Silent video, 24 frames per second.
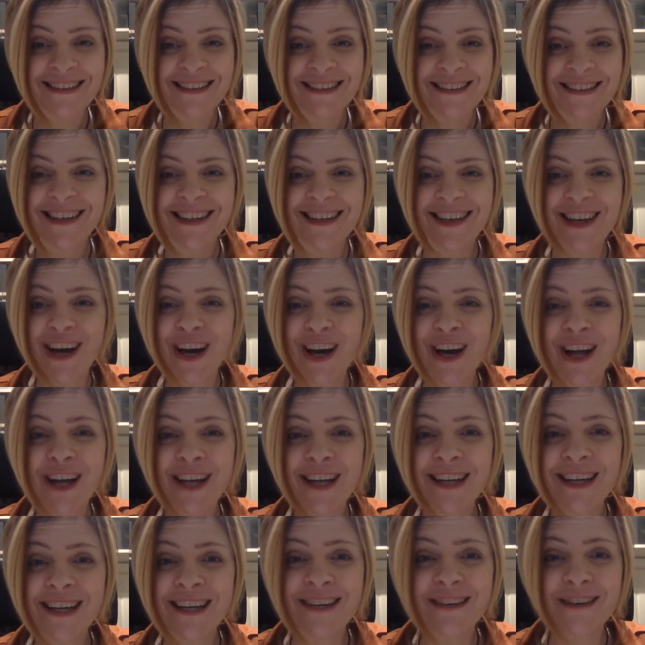that
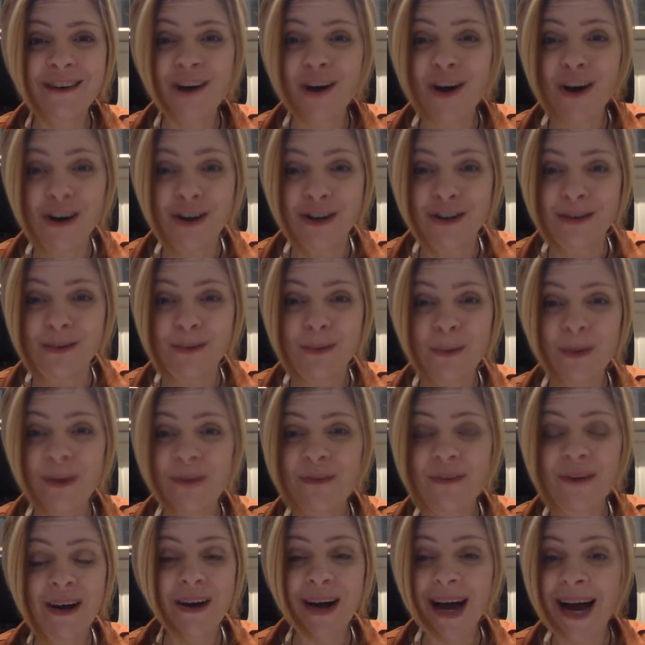earlier on we
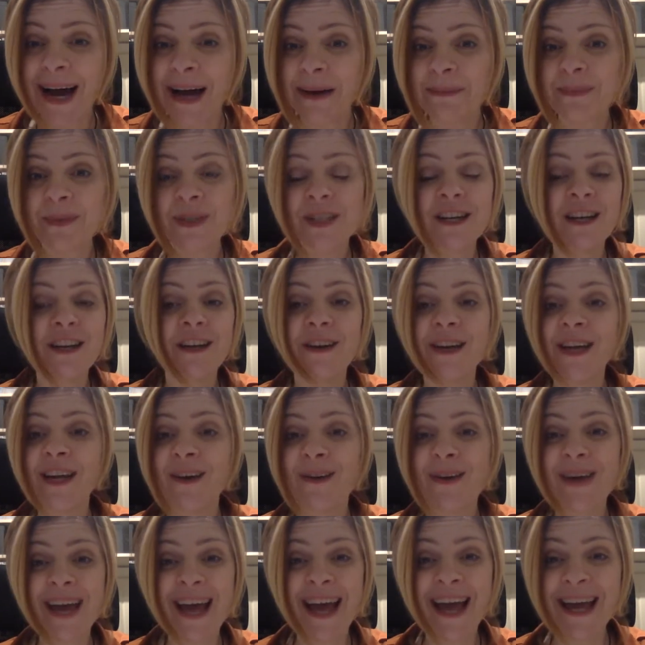felt absolutely
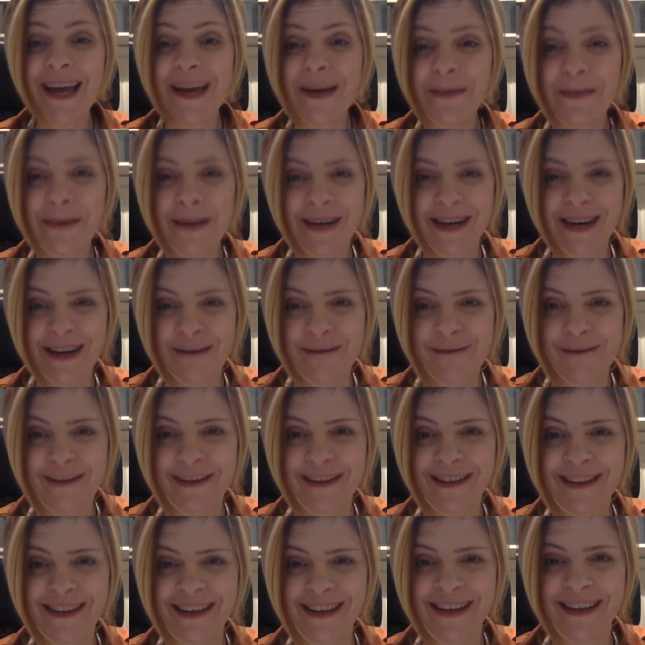okay about
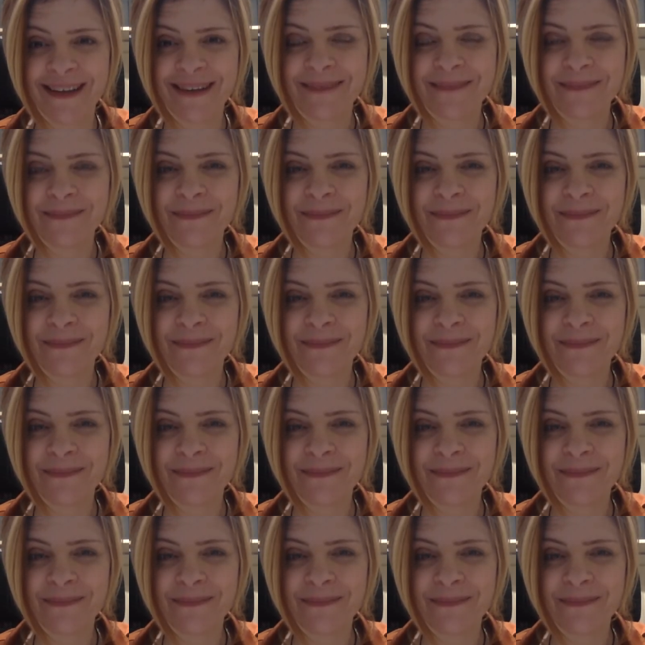everything.